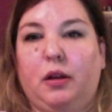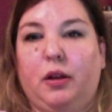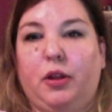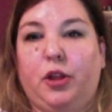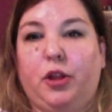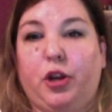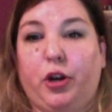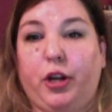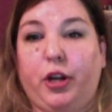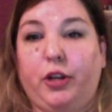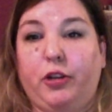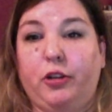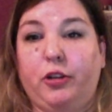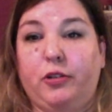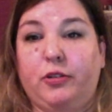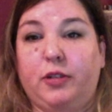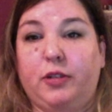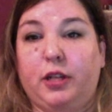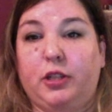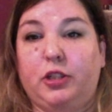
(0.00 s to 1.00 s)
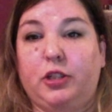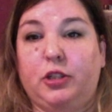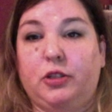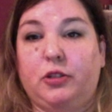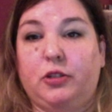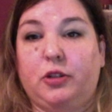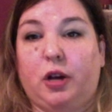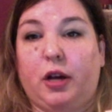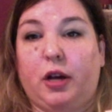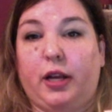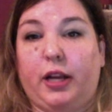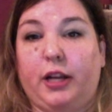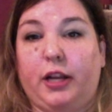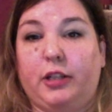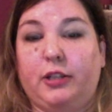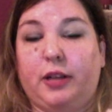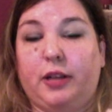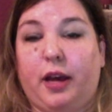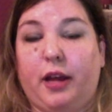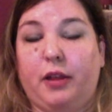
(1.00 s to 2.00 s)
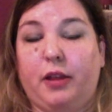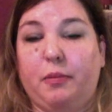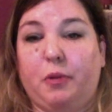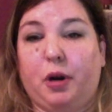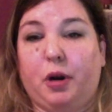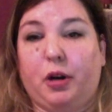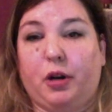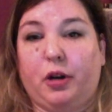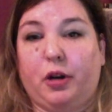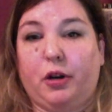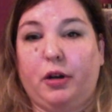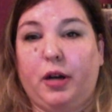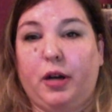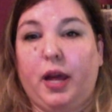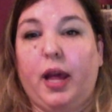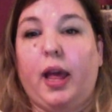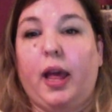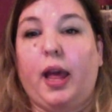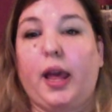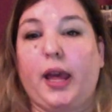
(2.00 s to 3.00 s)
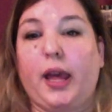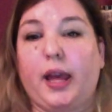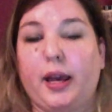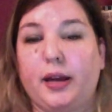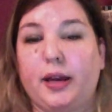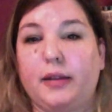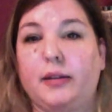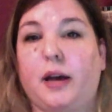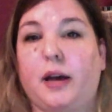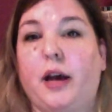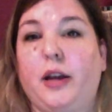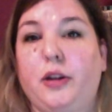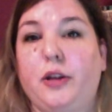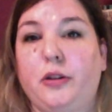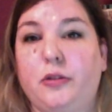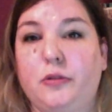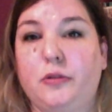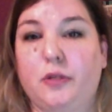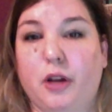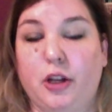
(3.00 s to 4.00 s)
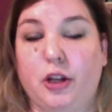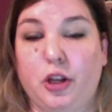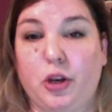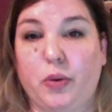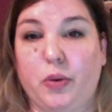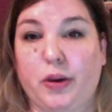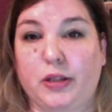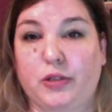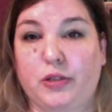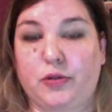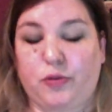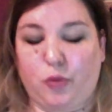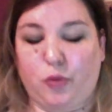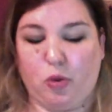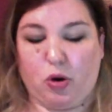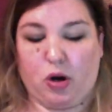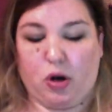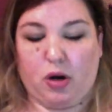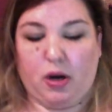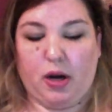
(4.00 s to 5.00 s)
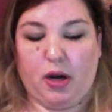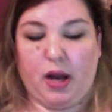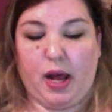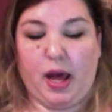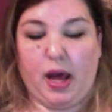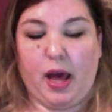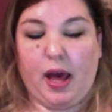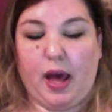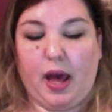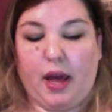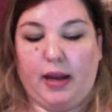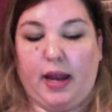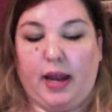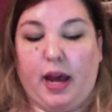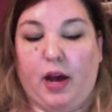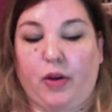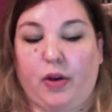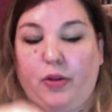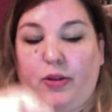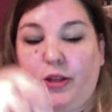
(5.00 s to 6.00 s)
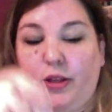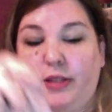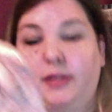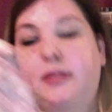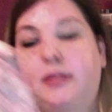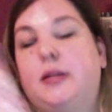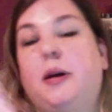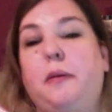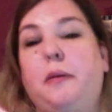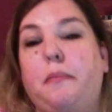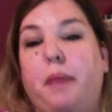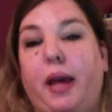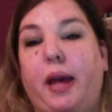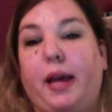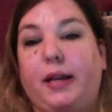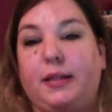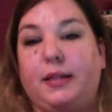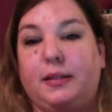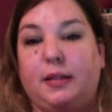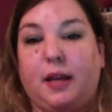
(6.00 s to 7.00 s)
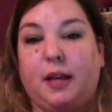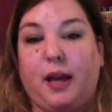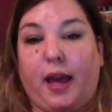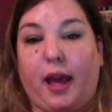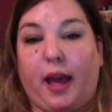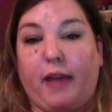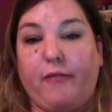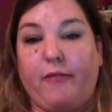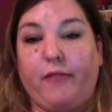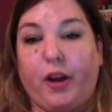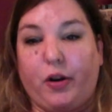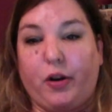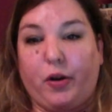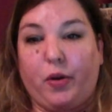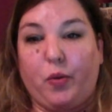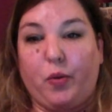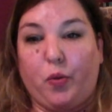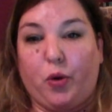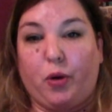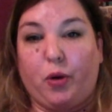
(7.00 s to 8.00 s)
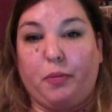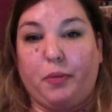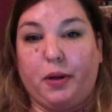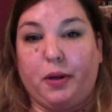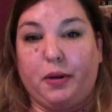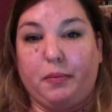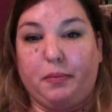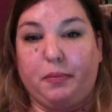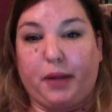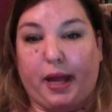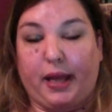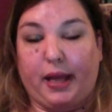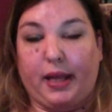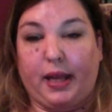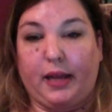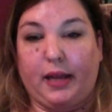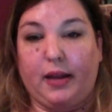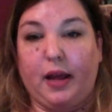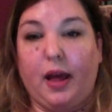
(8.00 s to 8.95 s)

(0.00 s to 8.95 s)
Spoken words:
32 stitches on each side of the marker, and I use a US 4. Now, this makes a very warm blanket.